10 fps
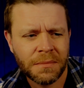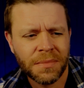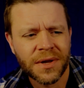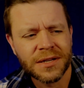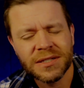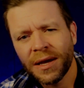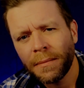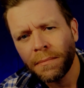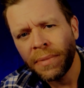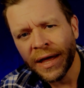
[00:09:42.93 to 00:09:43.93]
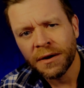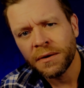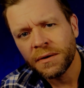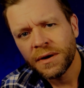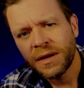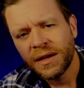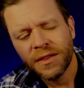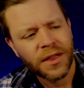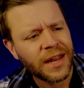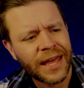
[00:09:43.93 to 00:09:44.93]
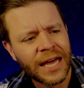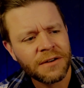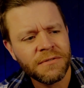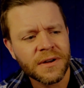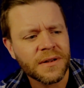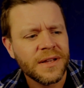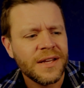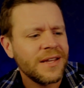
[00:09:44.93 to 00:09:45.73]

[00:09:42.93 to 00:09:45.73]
But it's better than Advil.